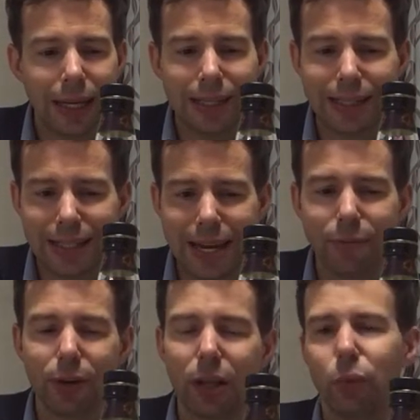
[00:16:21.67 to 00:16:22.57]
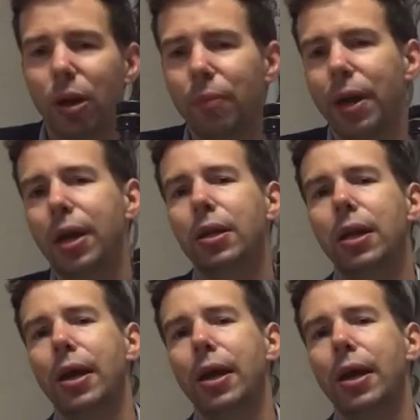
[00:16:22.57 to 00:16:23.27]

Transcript: it's definitely well made